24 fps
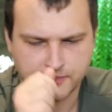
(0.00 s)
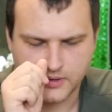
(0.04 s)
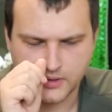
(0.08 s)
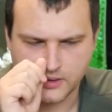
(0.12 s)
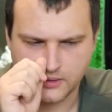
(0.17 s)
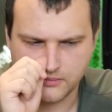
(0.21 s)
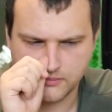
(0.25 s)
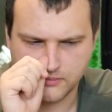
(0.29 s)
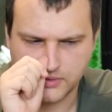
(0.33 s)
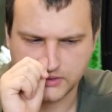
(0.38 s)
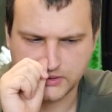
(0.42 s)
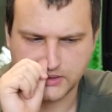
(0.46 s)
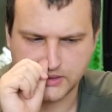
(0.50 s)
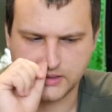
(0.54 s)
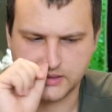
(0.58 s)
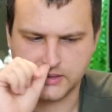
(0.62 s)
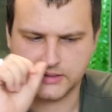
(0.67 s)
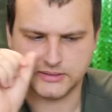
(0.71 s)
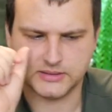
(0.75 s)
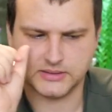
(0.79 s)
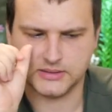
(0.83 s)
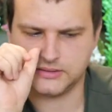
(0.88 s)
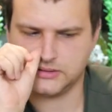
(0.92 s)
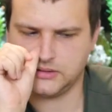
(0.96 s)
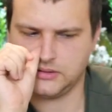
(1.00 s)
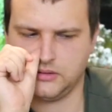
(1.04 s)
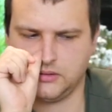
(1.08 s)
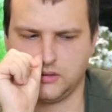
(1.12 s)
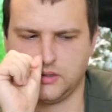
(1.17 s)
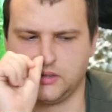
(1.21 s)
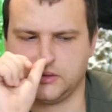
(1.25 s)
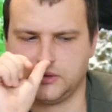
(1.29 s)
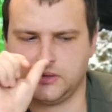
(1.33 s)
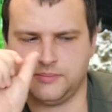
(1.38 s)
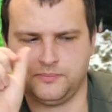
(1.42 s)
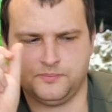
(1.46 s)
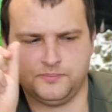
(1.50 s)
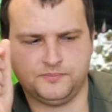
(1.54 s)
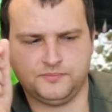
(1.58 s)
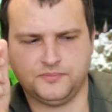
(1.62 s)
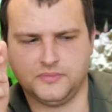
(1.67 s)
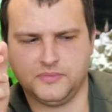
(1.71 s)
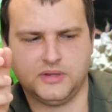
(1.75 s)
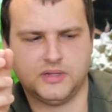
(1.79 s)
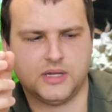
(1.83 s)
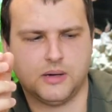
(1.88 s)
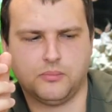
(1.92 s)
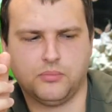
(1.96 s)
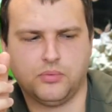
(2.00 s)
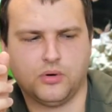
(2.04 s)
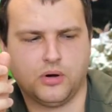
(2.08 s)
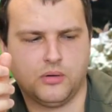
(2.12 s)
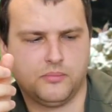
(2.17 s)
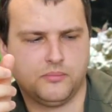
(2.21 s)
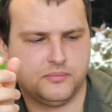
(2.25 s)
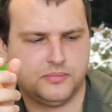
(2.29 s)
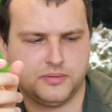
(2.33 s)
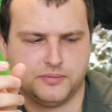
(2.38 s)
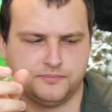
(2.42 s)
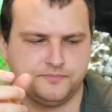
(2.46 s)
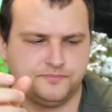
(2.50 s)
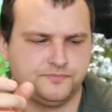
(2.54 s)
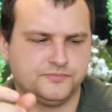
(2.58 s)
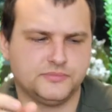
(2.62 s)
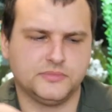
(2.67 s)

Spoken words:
but this is not the bomb.